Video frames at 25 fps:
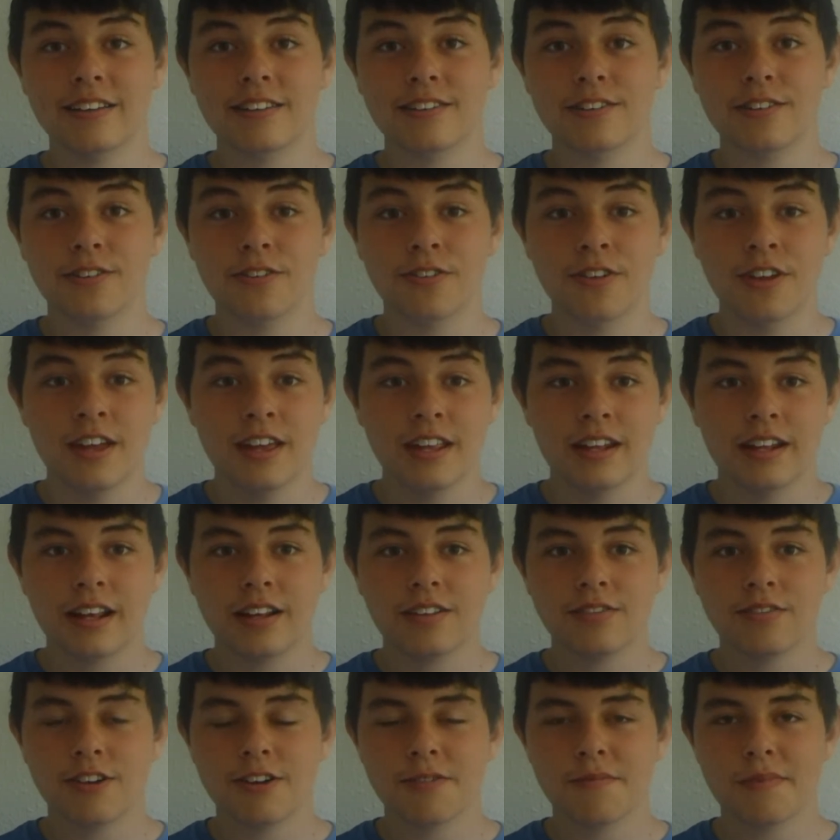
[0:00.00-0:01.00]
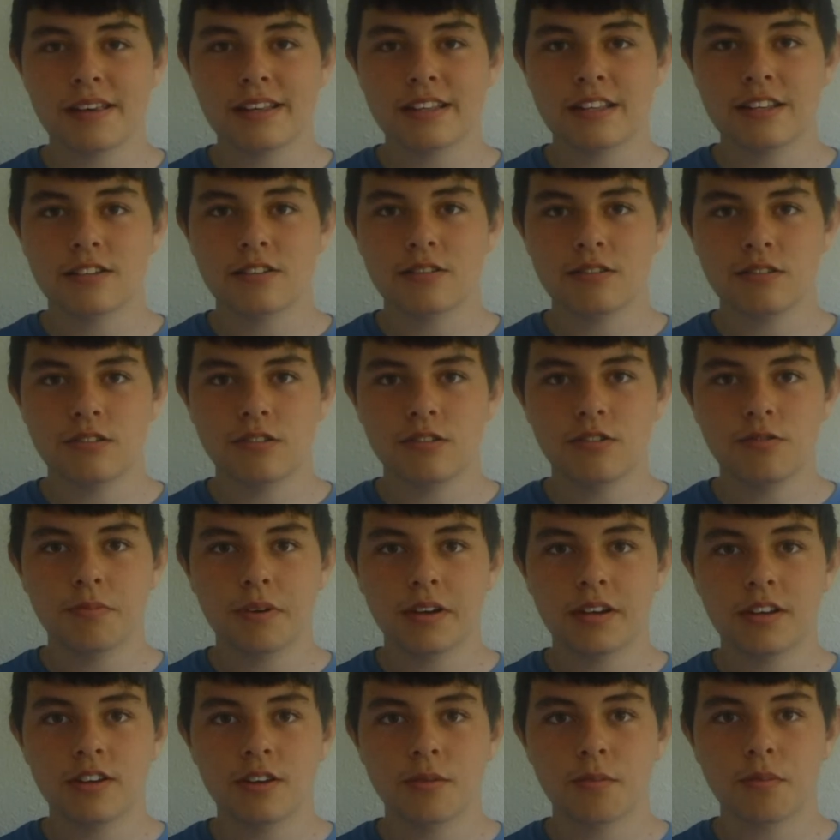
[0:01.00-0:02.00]
So that's why it makes it to my
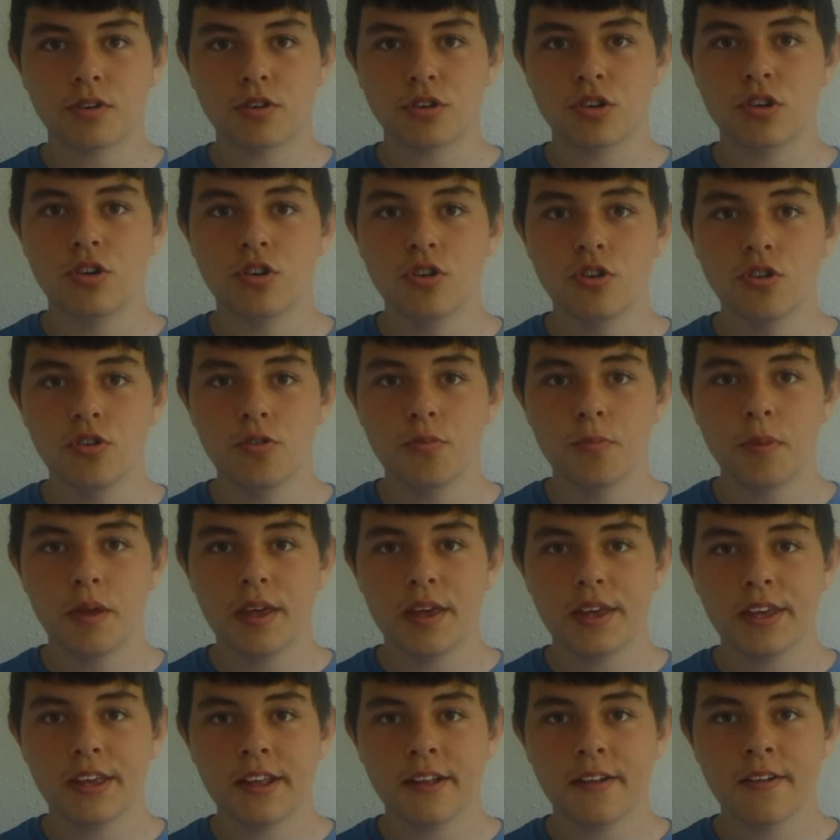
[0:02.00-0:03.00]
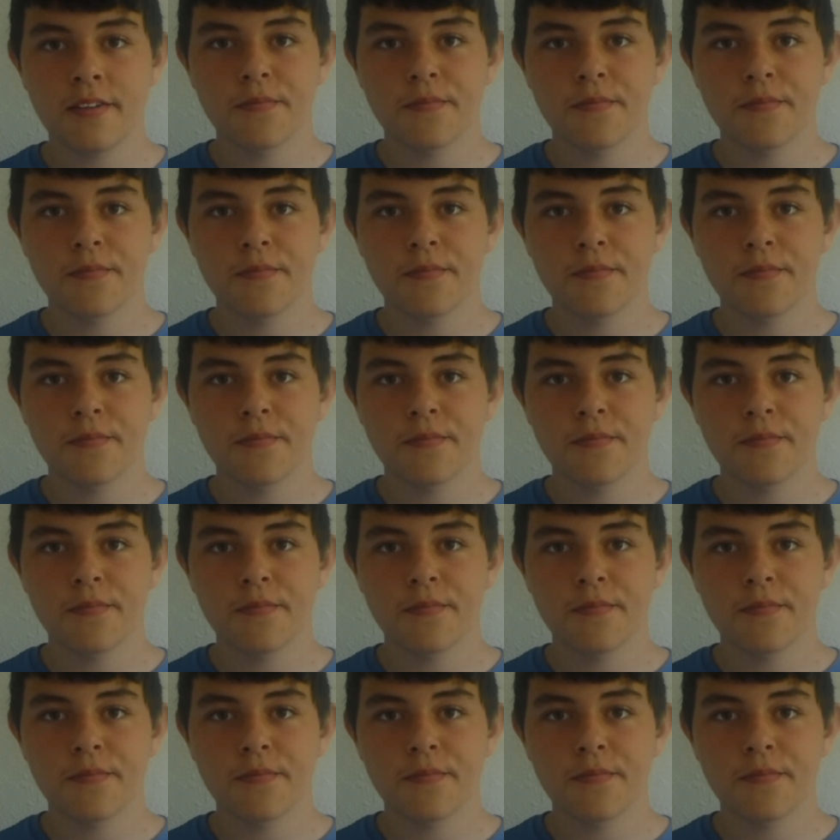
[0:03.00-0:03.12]
number 2 pick.